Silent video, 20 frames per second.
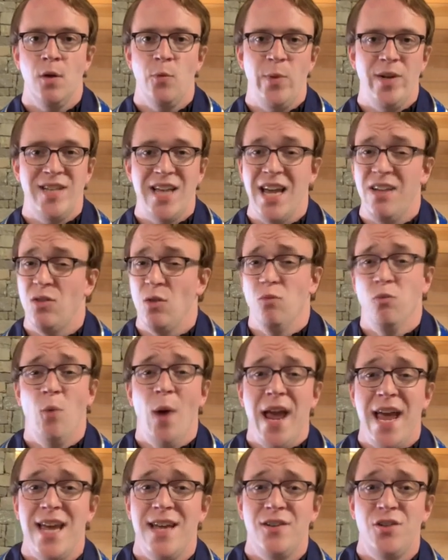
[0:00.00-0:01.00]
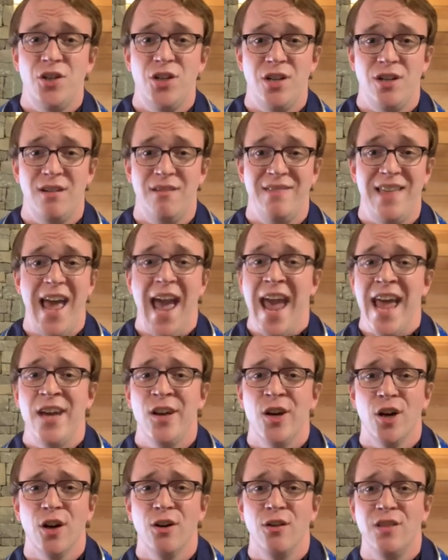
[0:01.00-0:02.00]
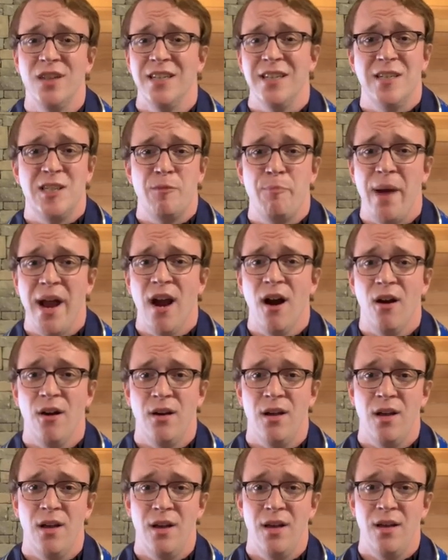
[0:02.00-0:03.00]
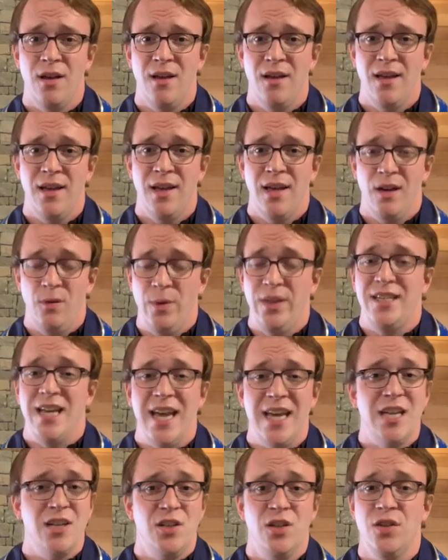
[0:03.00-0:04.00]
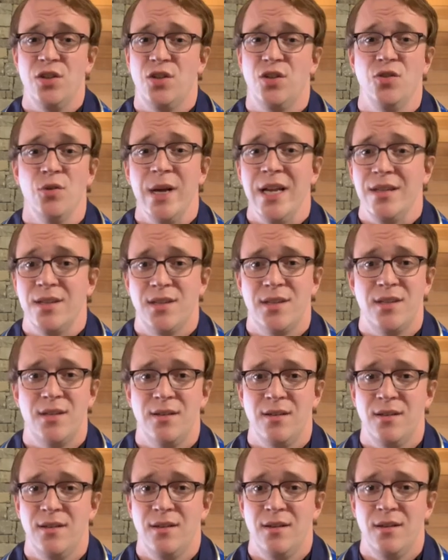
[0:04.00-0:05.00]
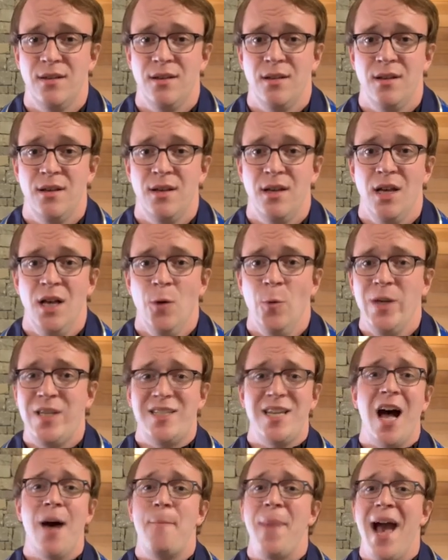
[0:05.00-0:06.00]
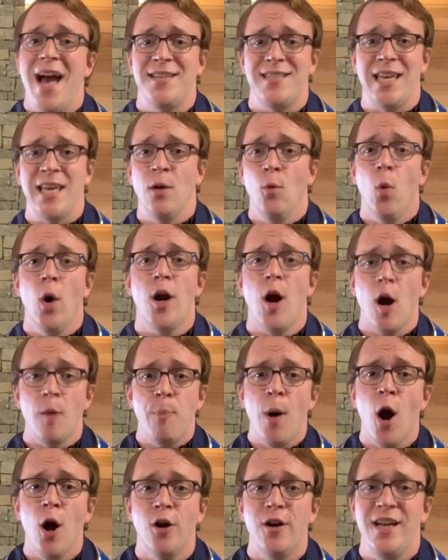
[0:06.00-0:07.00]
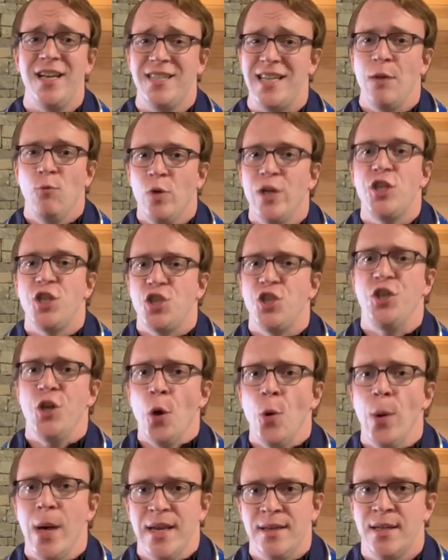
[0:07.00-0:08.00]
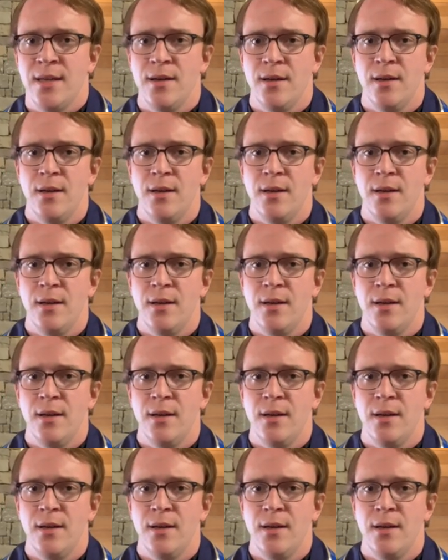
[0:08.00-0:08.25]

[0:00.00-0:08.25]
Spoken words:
We take the rage, the anger, the despair, and we take it to the streets. We stop asking what our part is, and we just do it.